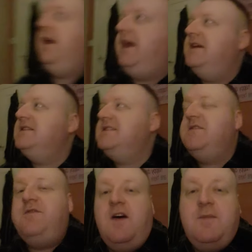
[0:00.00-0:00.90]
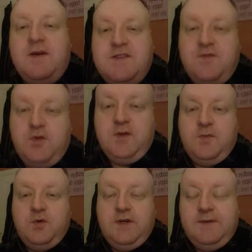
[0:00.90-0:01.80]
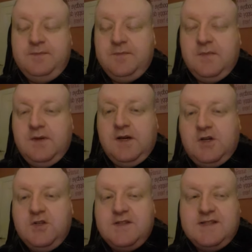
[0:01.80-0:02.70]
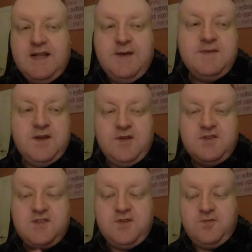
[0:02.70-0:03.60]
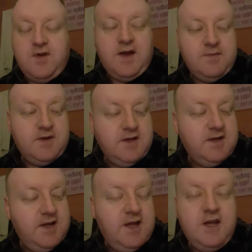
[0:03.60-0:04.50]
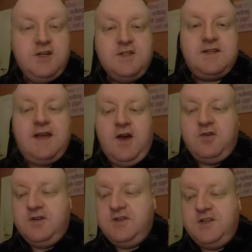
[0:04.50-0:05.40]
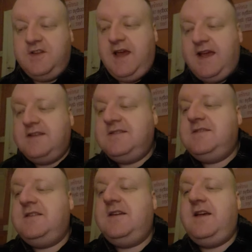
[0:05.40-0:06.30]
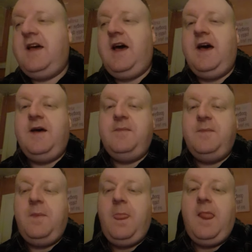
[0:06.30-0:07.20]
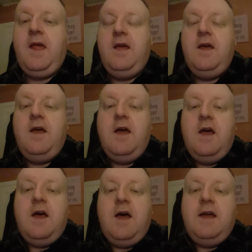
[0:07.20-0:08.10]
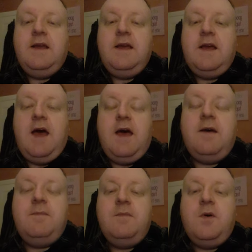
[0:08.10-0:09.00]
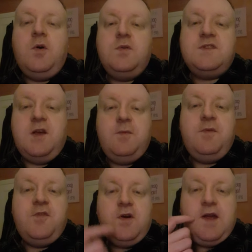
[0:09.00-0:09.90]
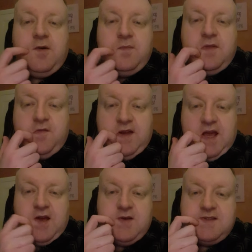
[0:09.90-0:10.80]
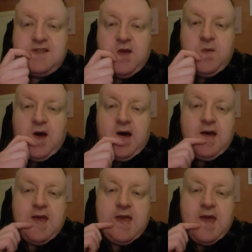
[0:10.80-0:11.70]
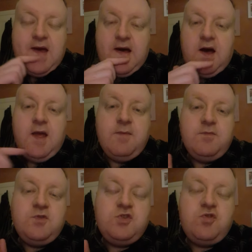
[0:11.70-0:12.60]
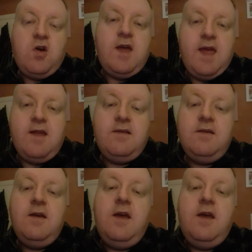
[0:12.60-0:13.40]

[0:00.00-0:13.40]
It's 4:05 in the morning. I couldn't sleep, so I just thought, right, I'm gonna just get on and do this. Also, before I get on with the video, so I am trying